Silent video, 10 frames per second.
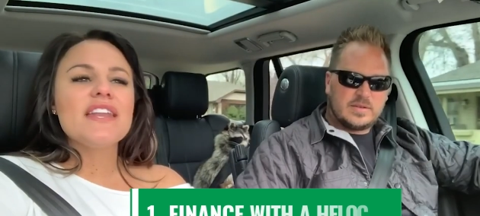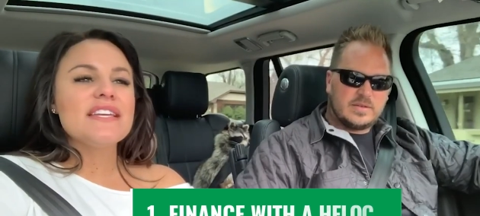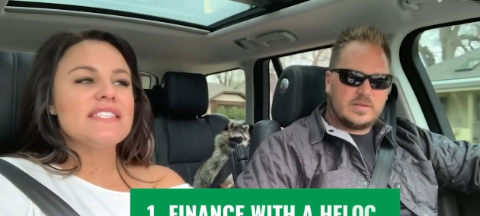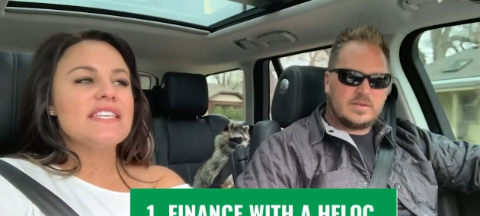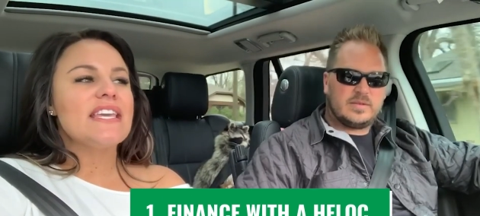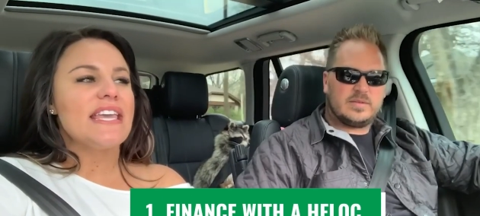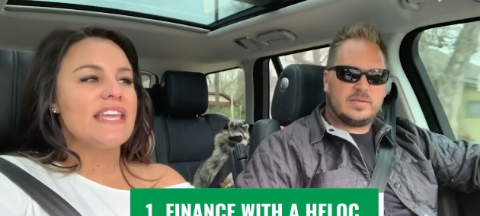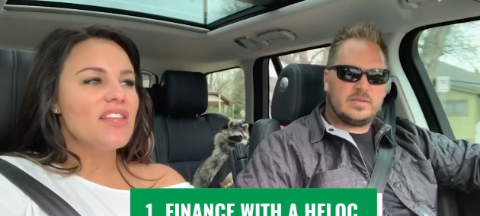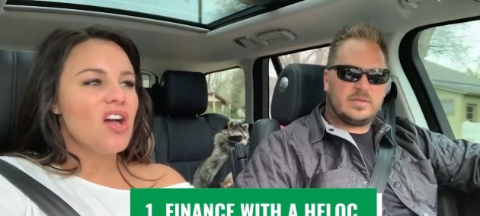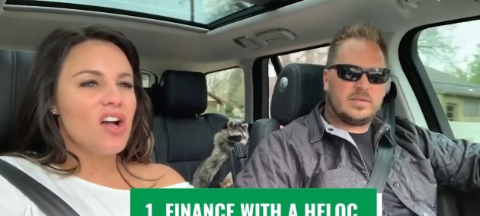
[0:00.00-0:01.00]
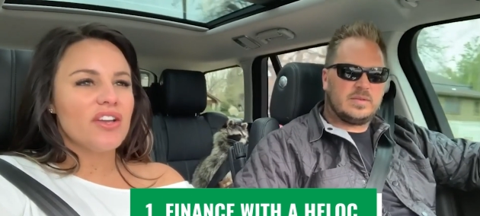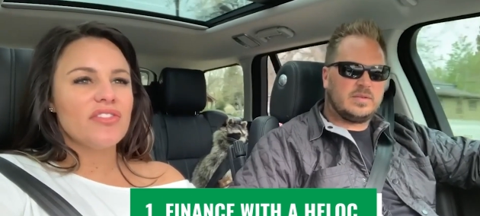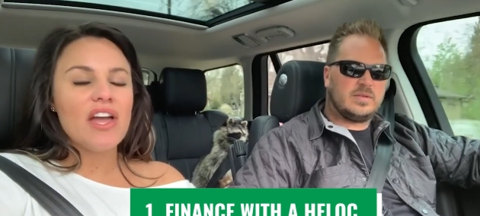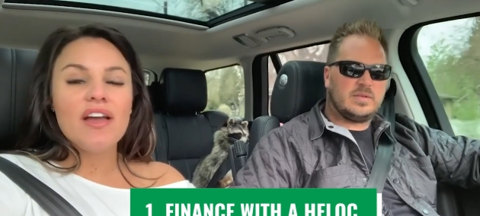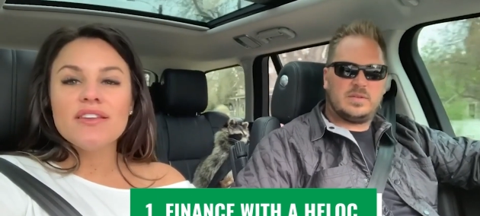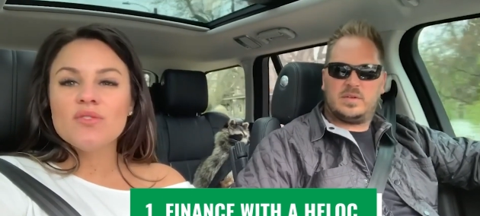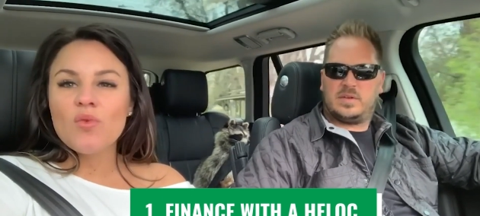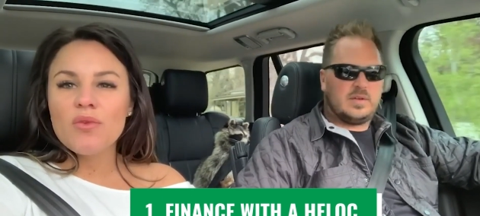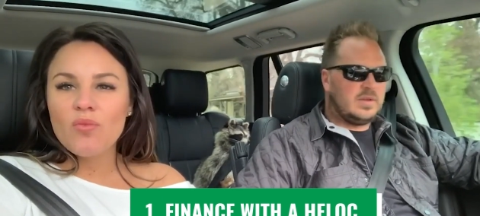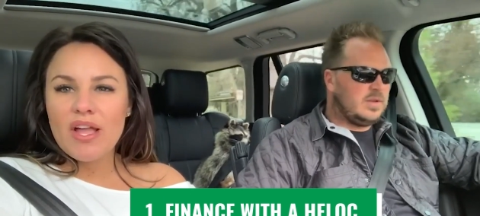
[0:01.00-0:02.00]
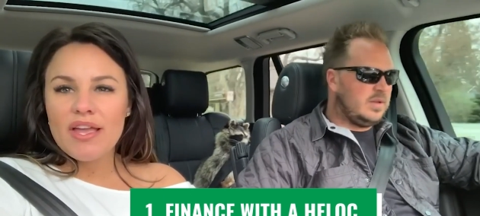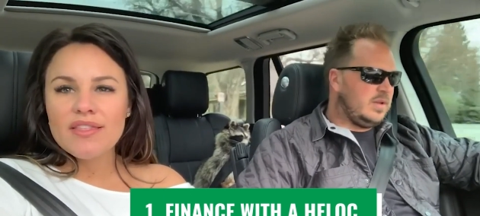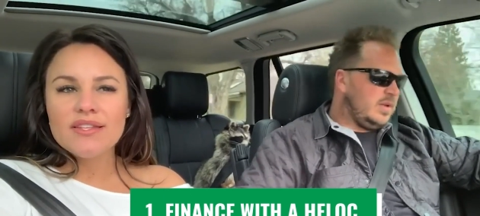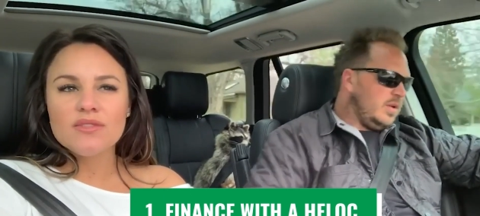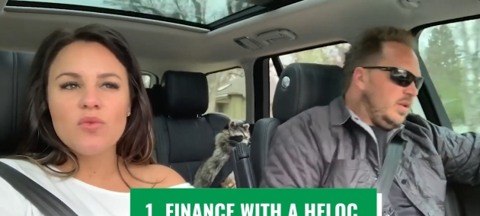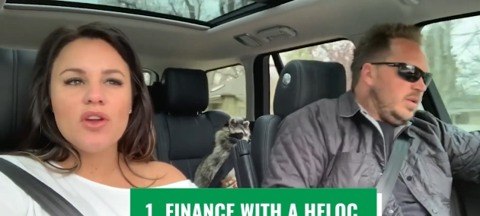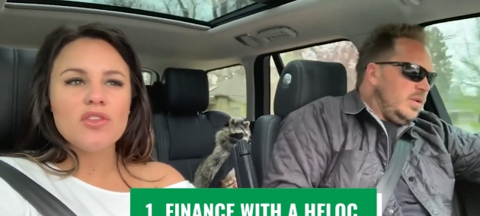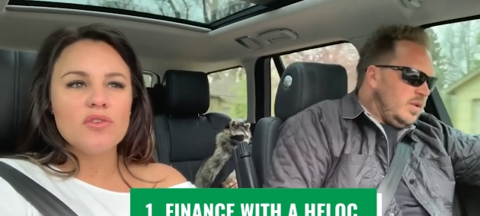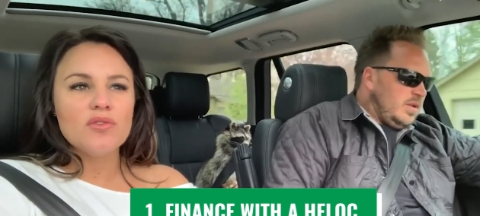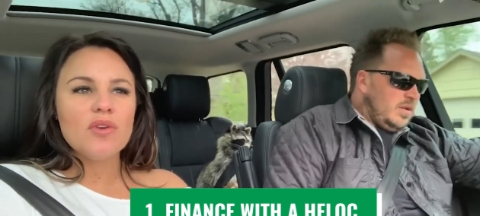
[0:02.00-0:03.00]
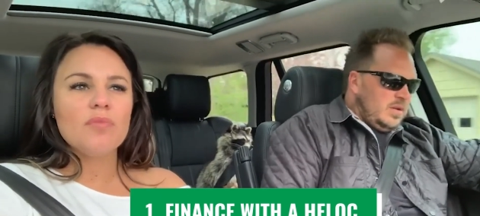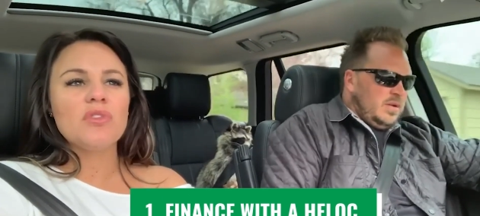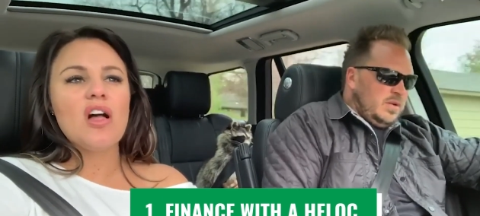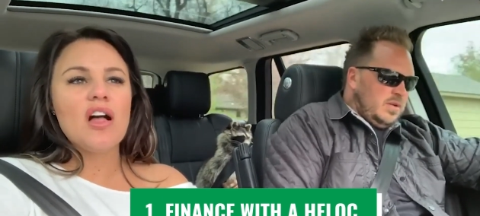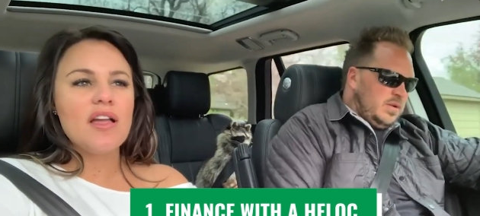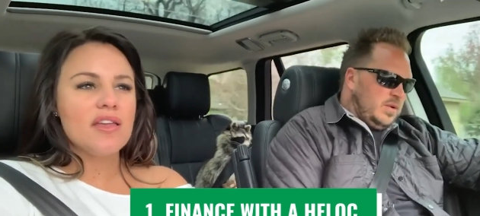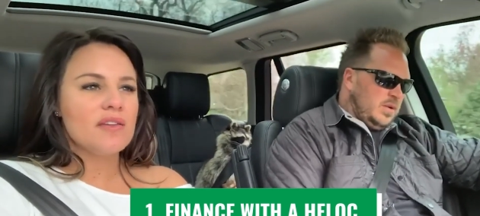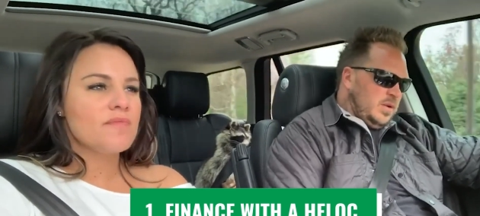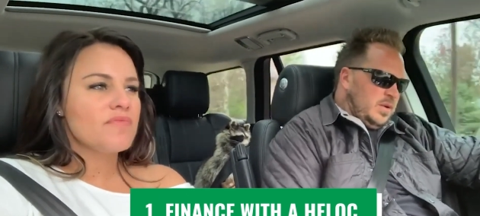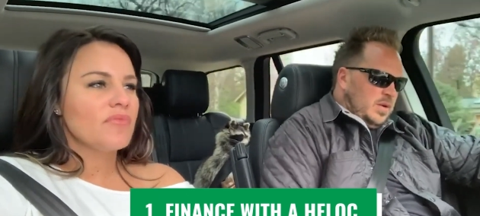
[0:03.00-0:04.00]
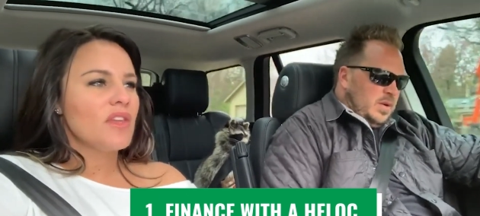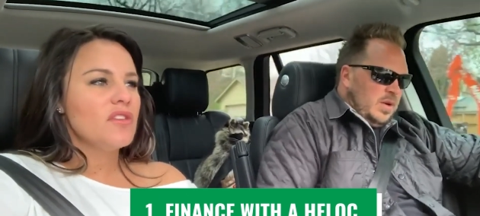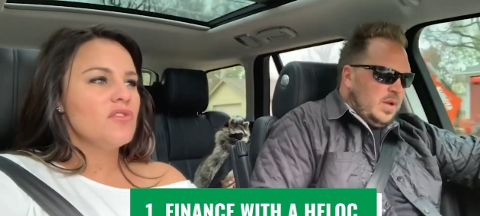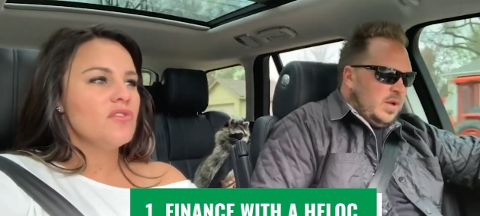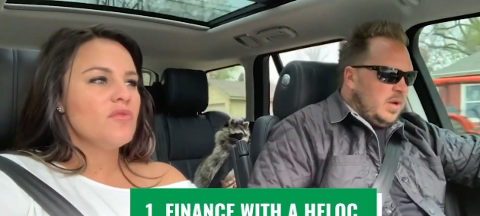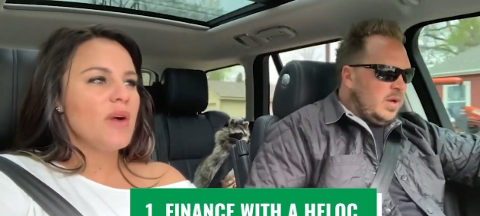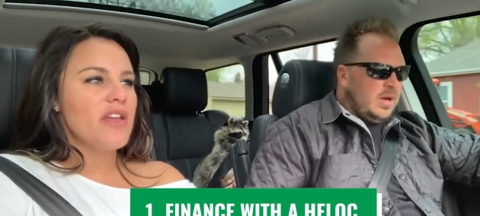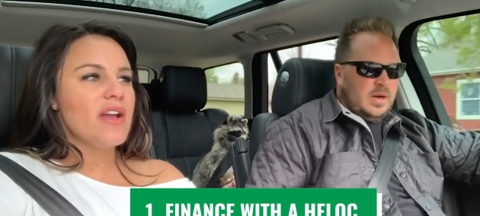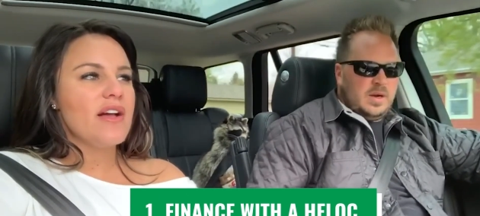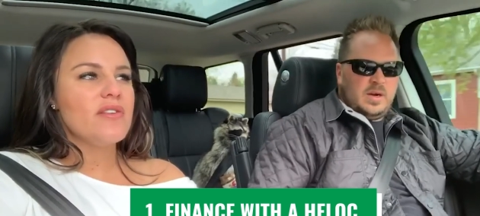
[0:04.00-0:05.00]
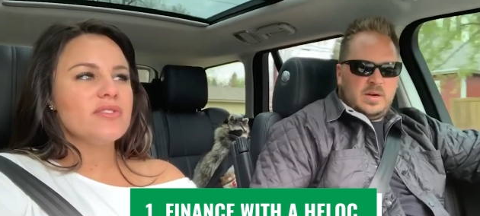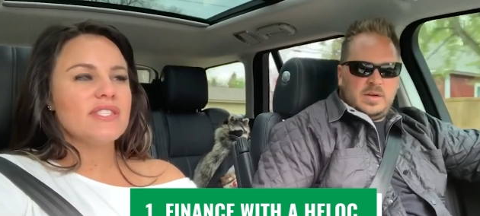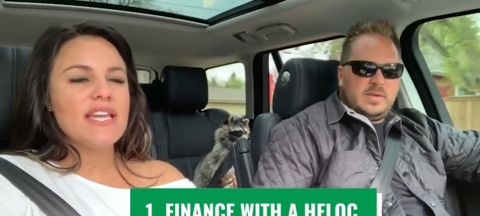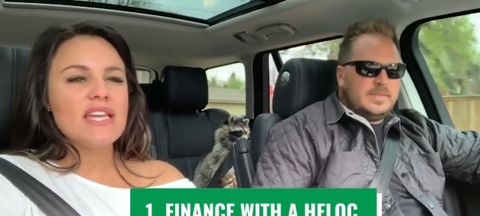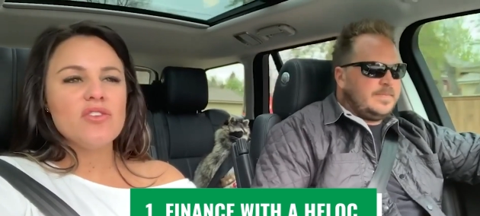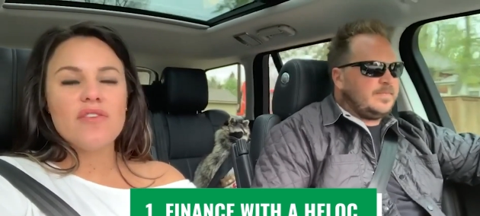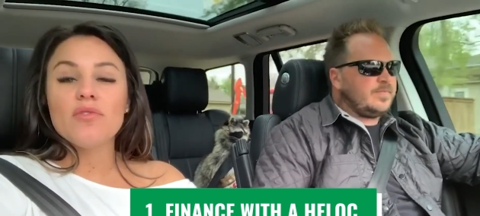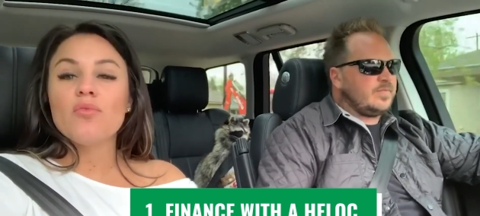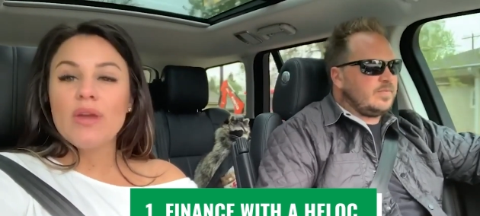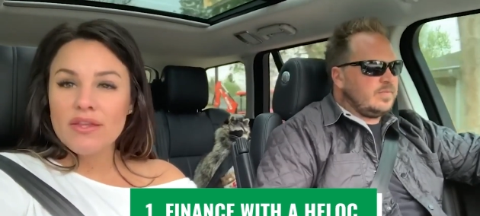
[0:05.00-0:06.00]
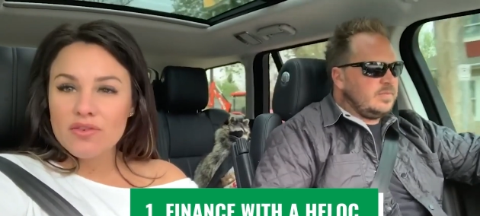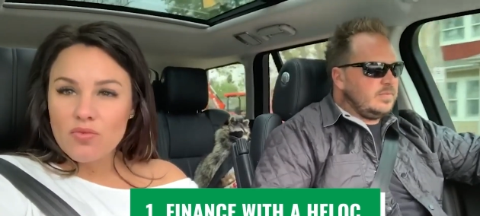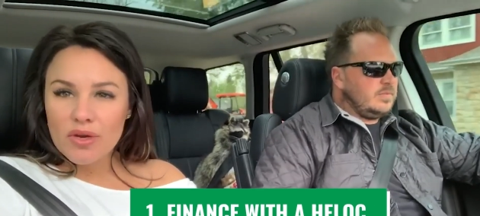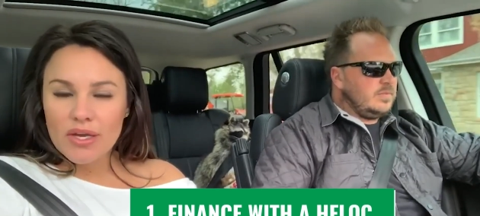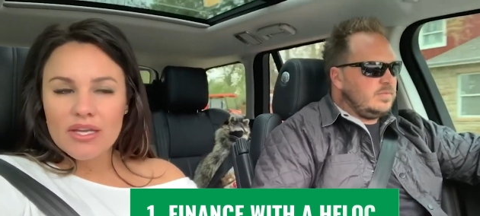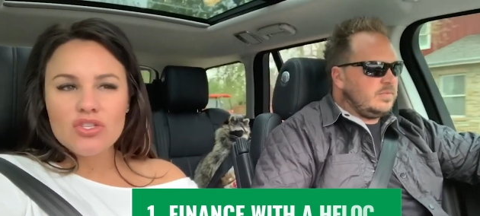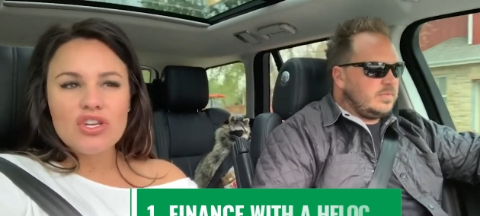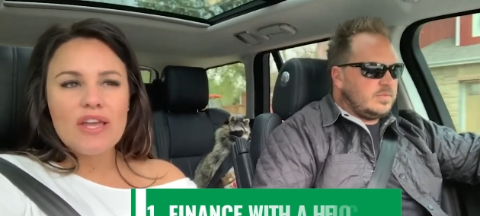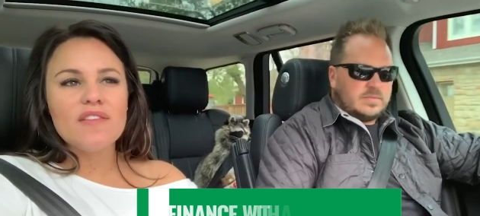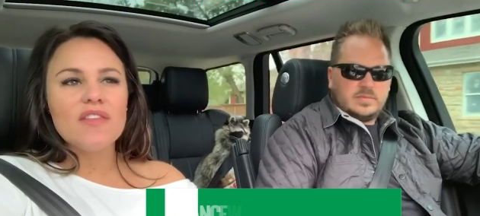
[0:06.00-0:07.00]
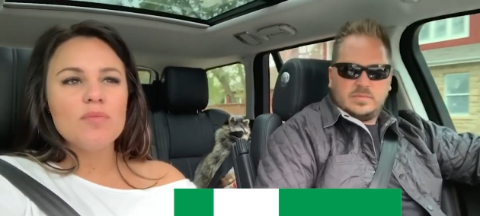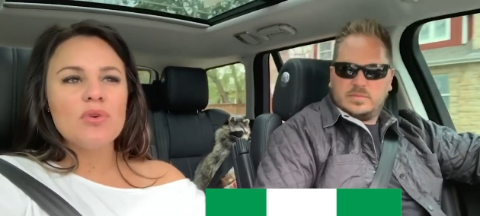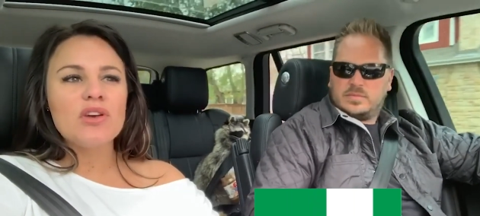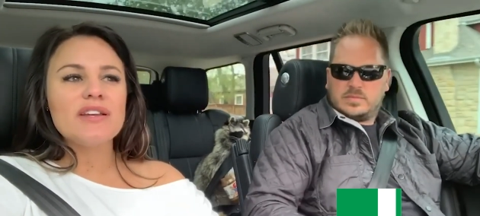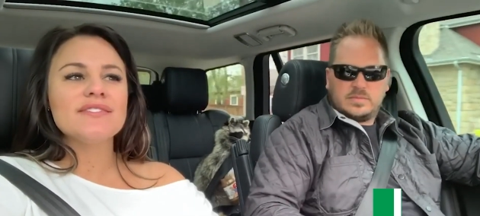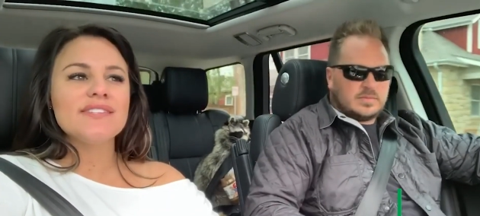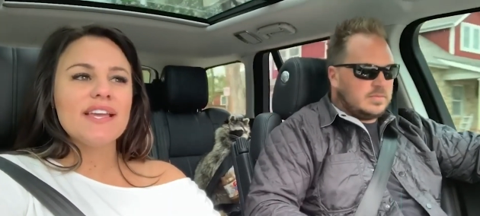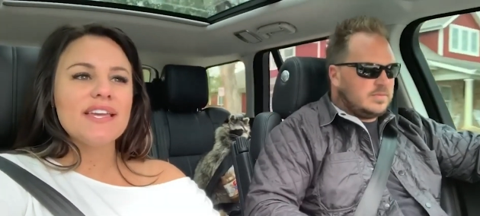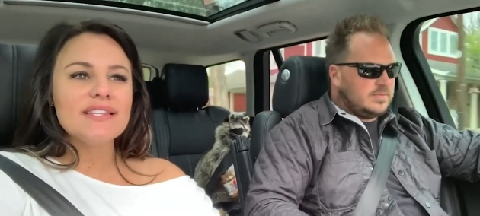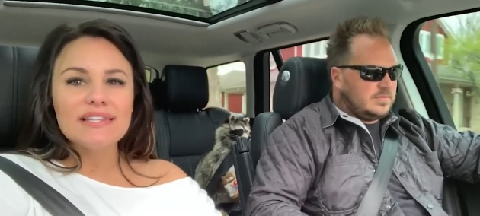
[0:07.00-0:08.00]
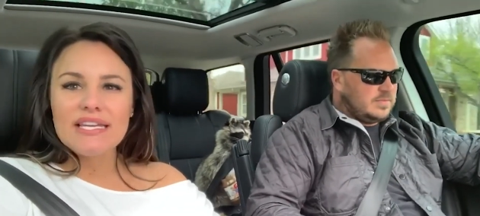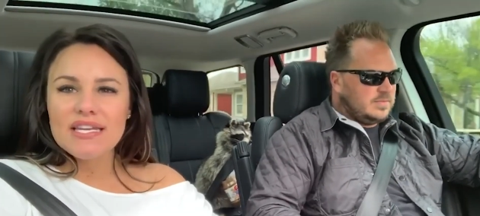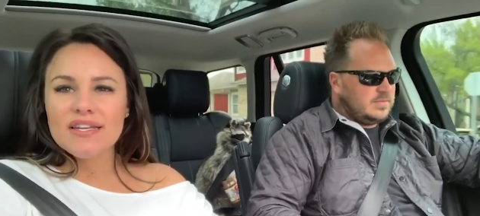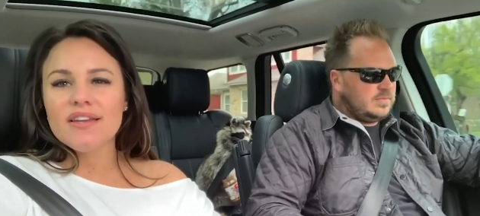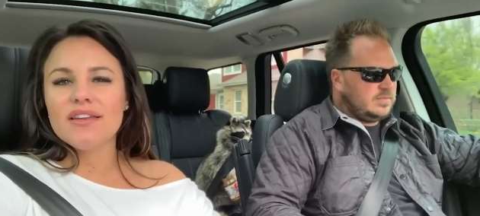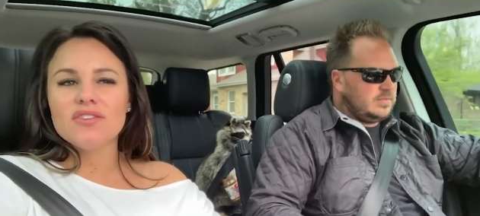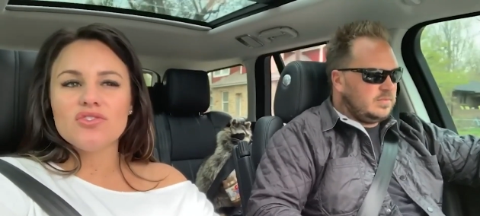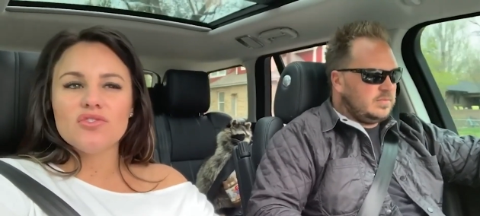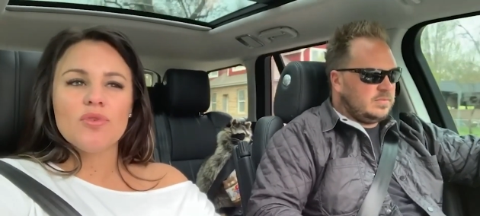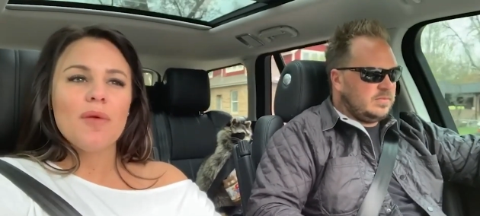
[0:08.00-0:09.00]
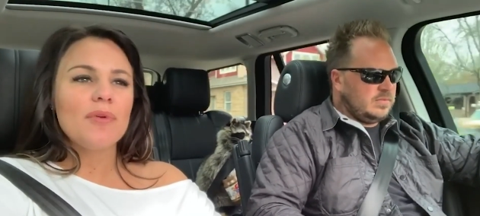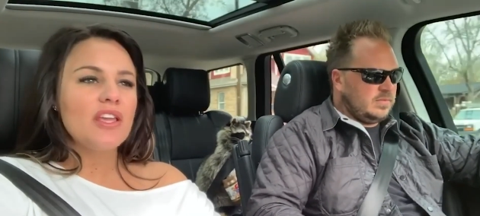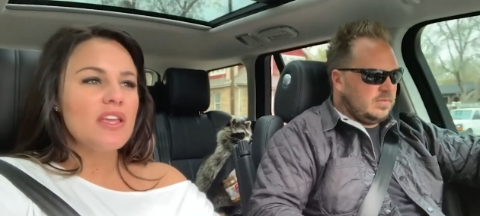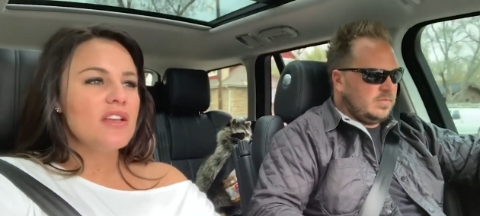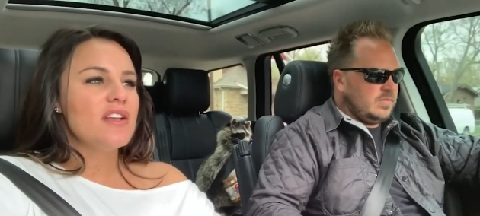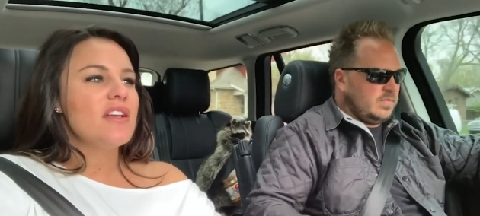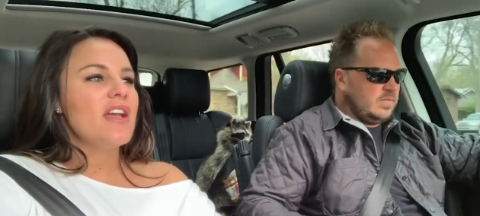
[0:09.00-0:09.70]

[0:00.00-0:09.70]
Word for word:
Speaker 1: financing HELOC. That is one way. That's where you apply, you buy your house and you have a regular mortgage, and then they put a second lien against your property